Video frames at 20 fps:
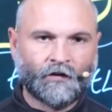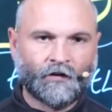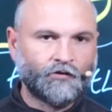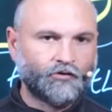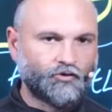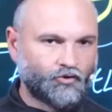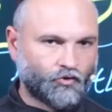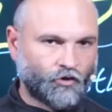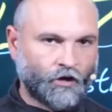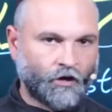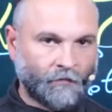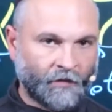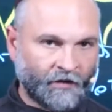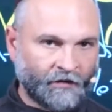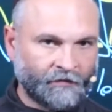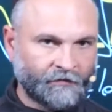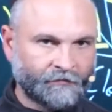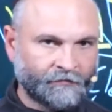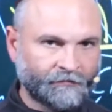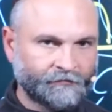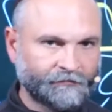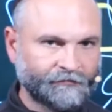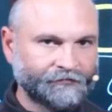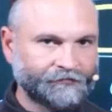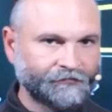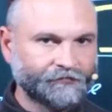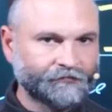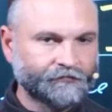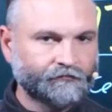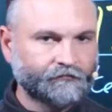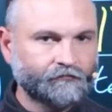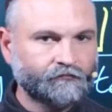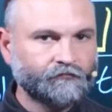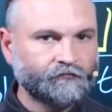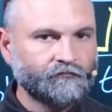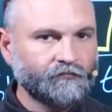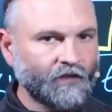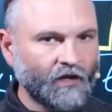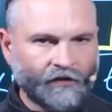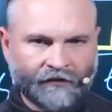trauma
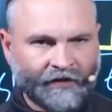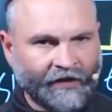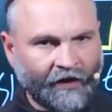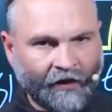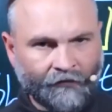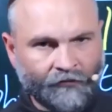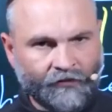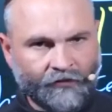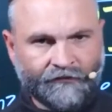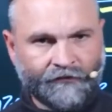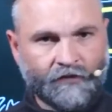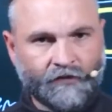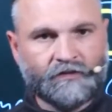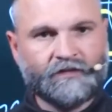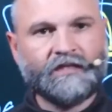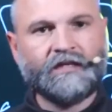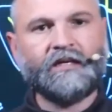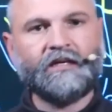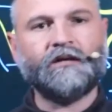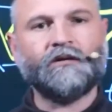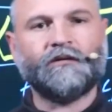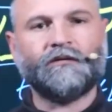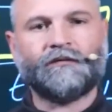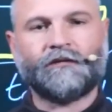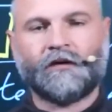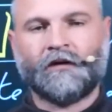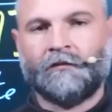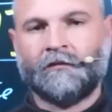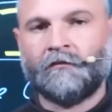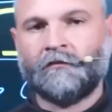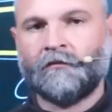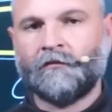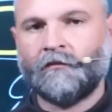that I refused to heal from,